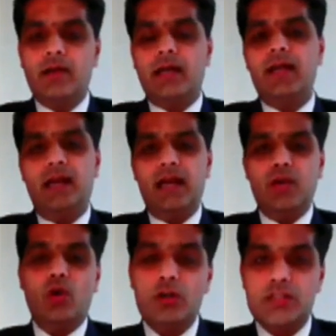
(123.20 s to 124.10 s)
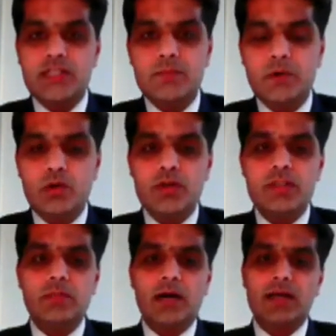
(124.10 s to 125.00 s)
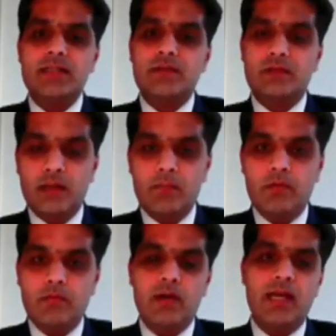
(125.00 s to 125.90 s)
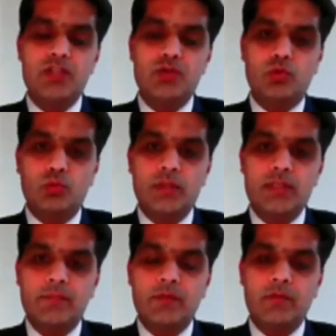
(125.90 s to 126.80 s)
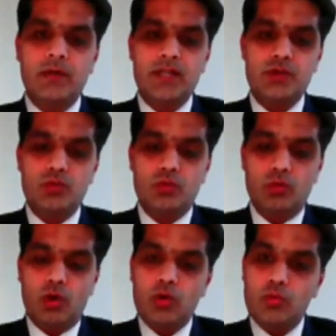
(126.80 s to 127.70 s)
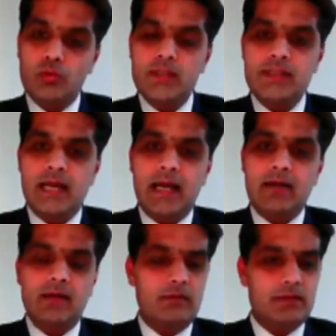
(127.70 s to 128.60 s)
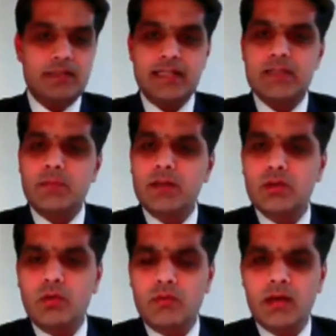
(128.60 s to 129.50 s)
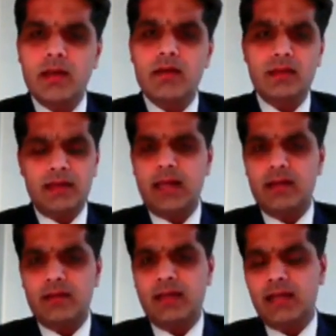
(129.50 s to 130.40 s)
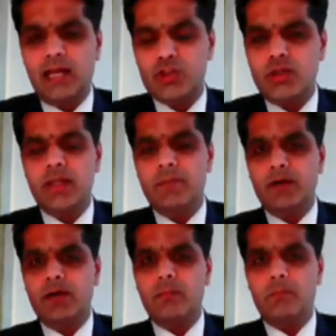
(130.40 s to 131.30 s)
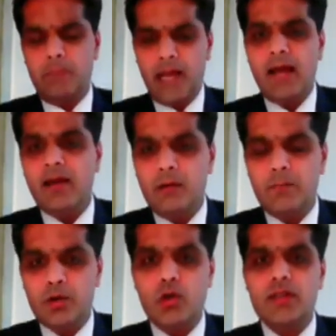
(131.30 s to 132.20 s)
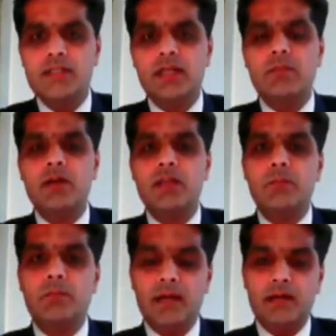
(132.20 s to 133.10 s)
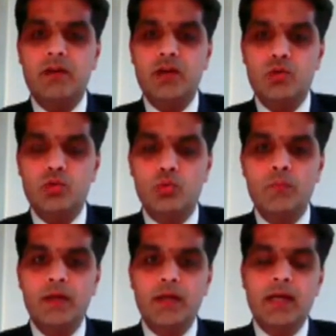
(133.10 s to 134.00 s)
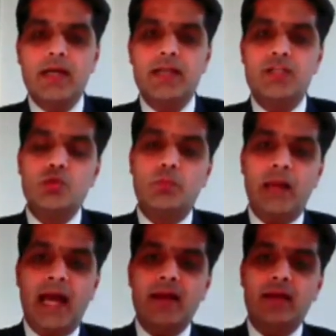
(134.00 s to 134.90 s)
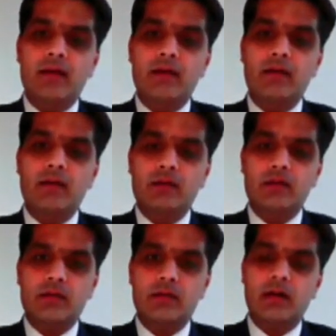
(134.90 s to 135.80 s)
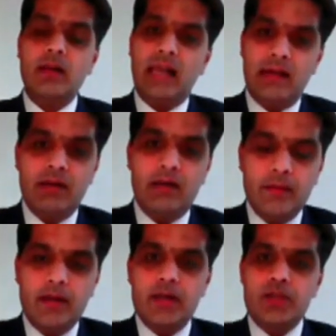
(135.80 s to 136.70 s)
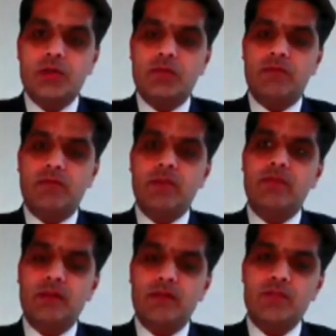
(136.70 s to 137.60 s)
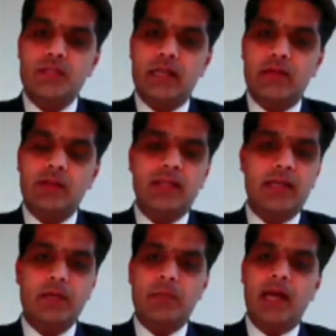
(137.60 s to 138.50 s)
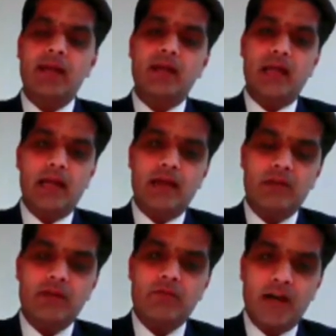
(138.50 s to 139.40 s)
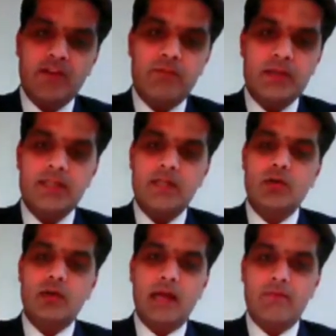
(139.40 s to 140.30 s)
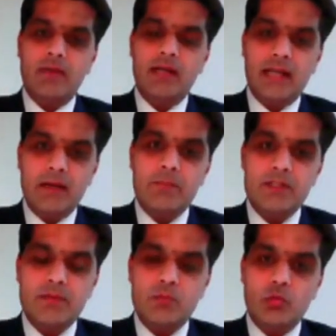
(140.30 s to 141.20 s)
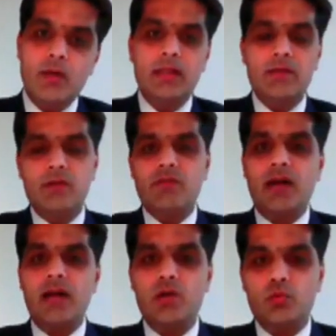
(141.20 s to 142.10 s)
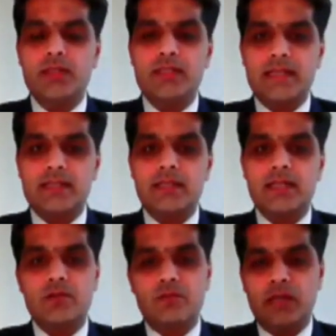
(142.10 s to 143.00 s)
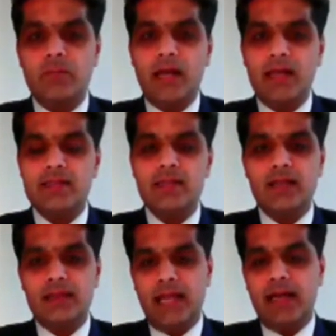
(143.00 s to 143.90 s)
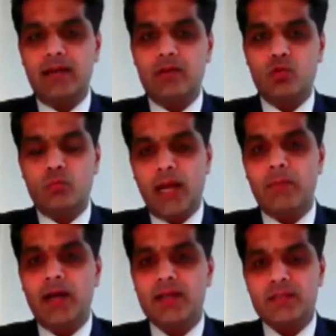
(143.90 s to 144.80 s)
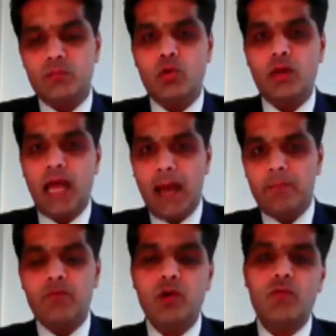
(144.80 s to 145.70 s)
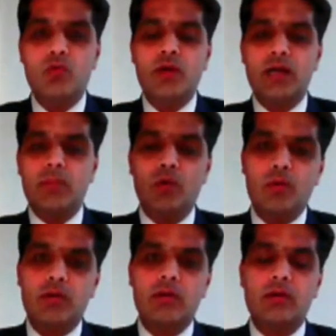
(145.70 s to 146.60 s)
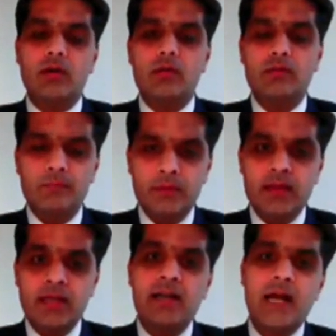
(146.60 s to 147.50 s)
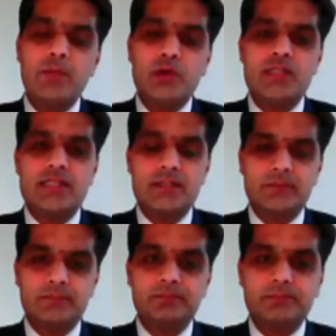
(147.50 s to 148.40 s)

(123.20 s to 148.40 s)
right? And not just because the markets have run up, one has to do this. One has to not do this at 6 months or 1 year. They can actually plan a periodicity, but the better way to do is to plan a level. So if 50-50 was the level, they can plan that at every 5% or every 10% movement, they will try and do this exercise of rebalancing. And that, to my mind, is a more apt way of going about the entire process.